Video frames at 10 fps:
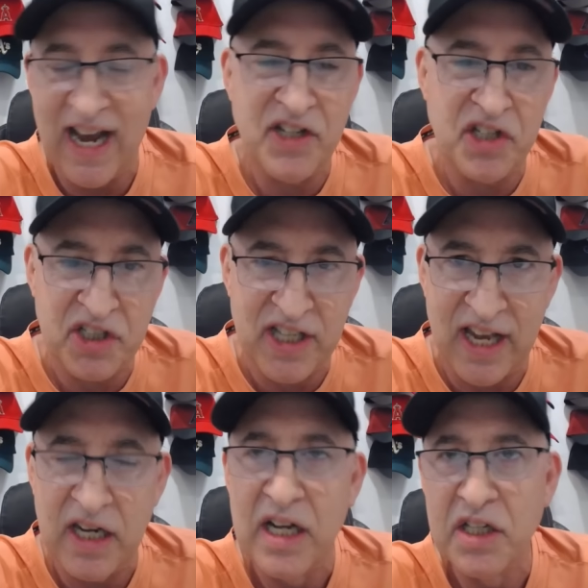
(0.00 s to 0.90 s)
I just
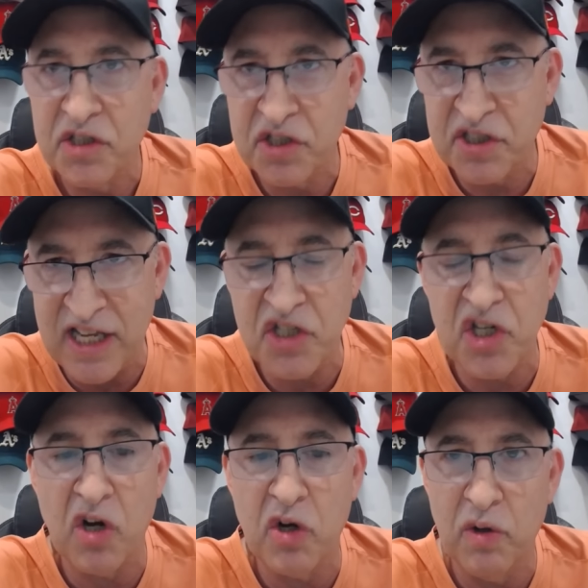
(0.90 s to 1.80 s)
said, send
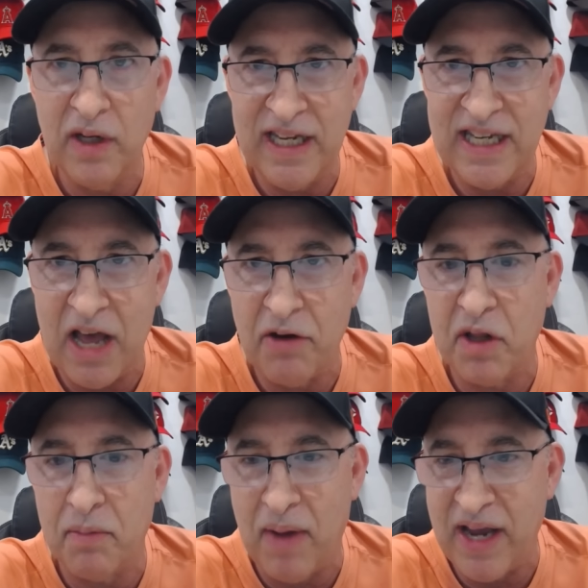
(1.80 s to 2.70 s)
Jung-Hoo Lee down
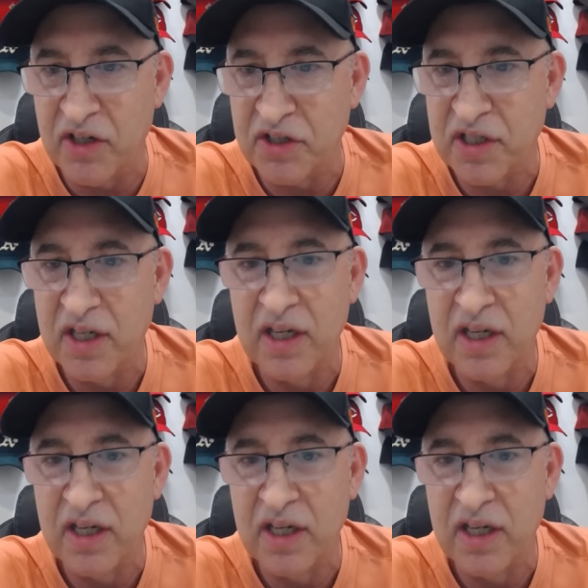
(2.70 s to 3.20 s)
to the minors.